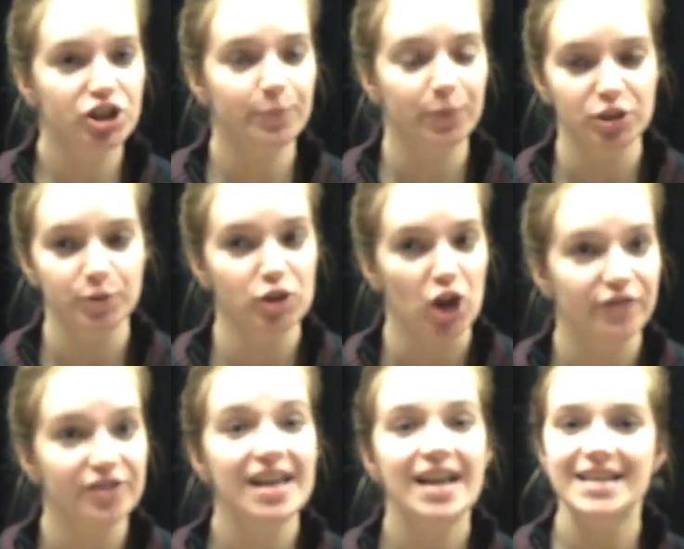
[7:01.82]
the principal's
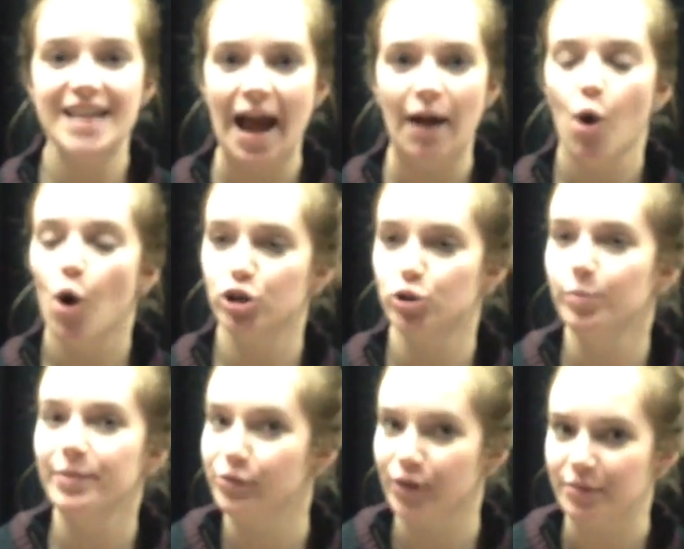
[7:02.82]
office now or you will
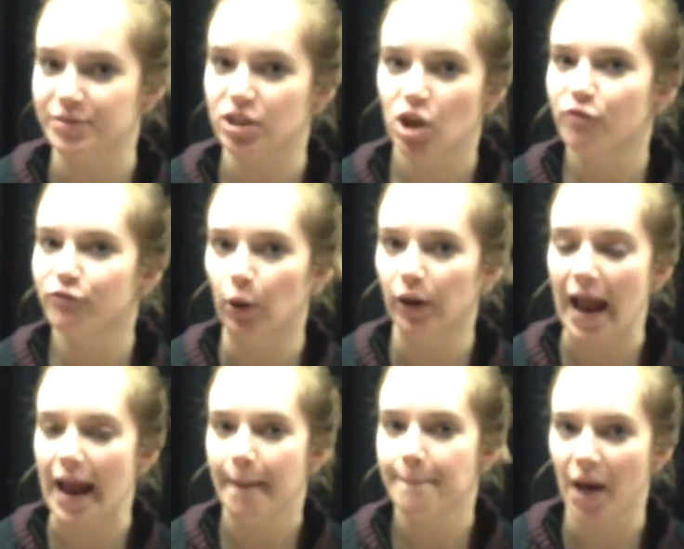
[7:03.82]
be grounded for
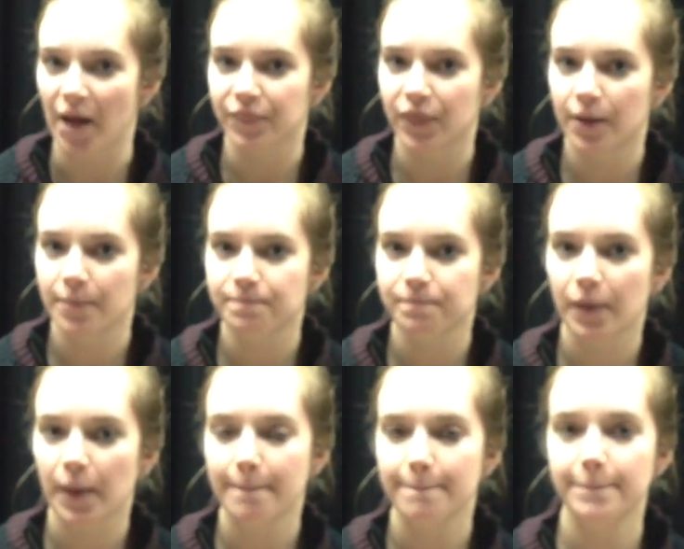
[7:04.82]
a month.
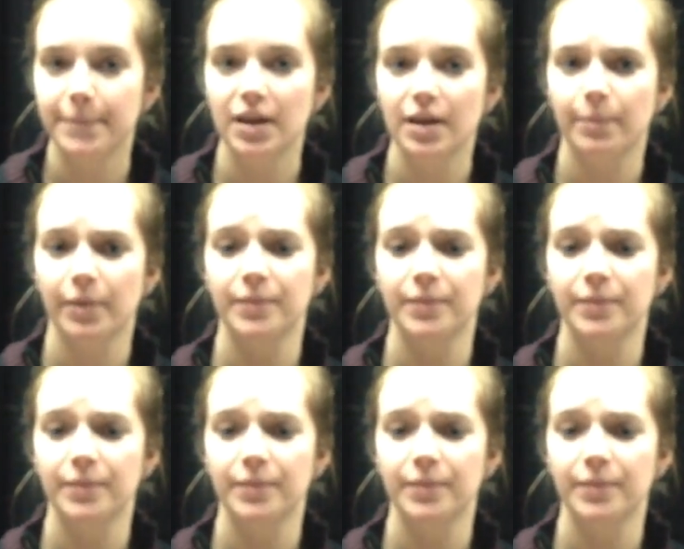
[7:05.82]
Beep.